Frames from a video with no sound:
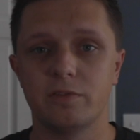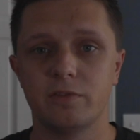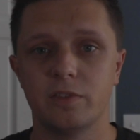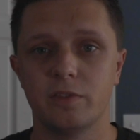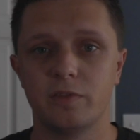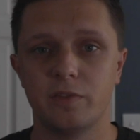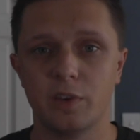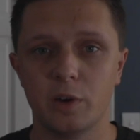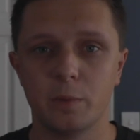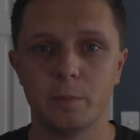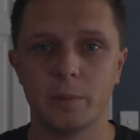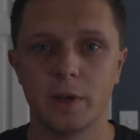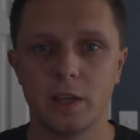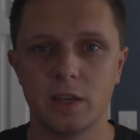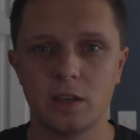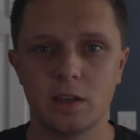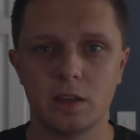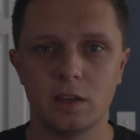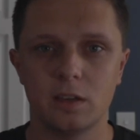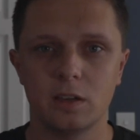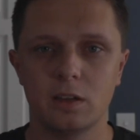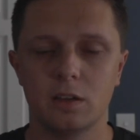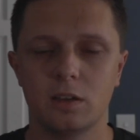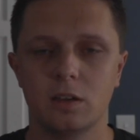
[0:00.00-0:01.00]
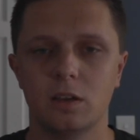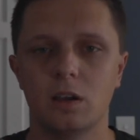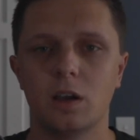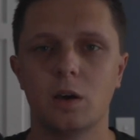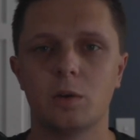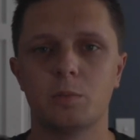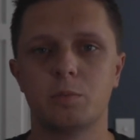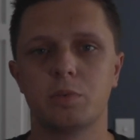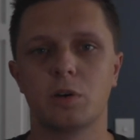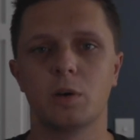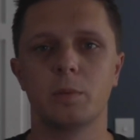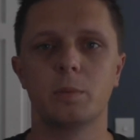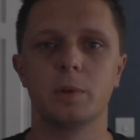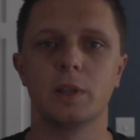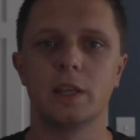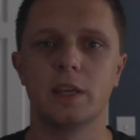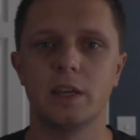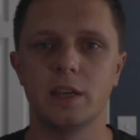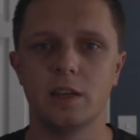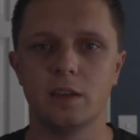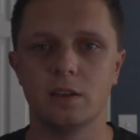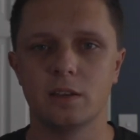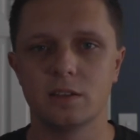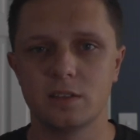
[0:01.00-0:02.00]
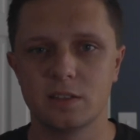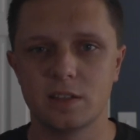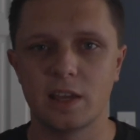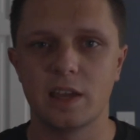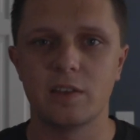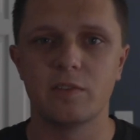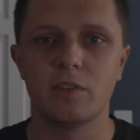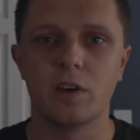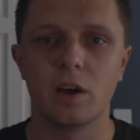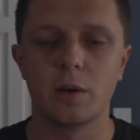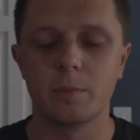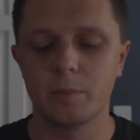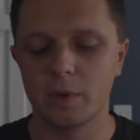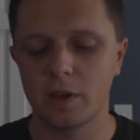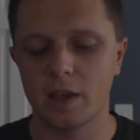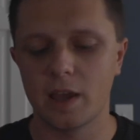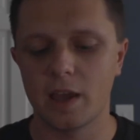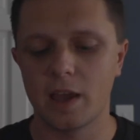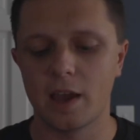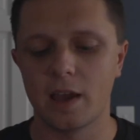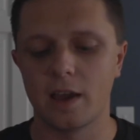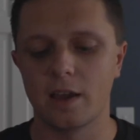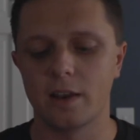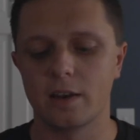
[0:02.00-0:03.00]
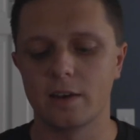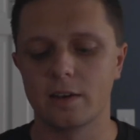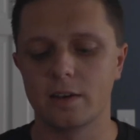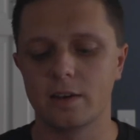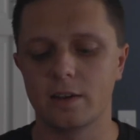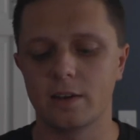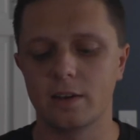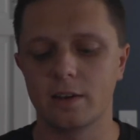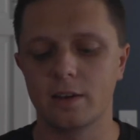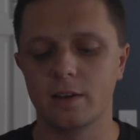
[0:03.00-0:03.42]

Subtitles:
for filmmaking, I'd probably save up and